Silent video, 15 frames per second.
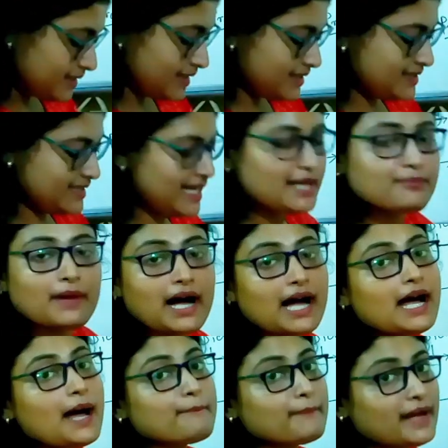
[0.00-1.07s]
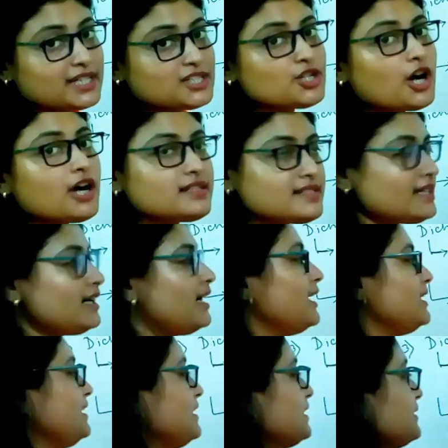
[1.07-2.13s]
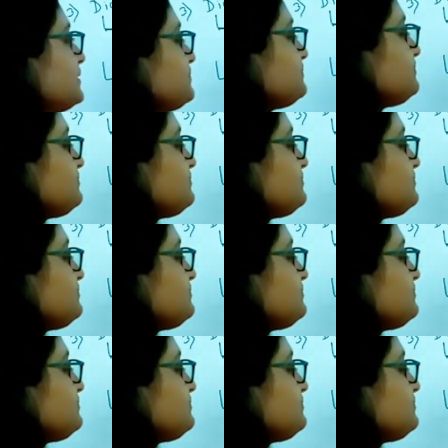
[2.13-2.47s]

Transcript: The stigma matures earlier.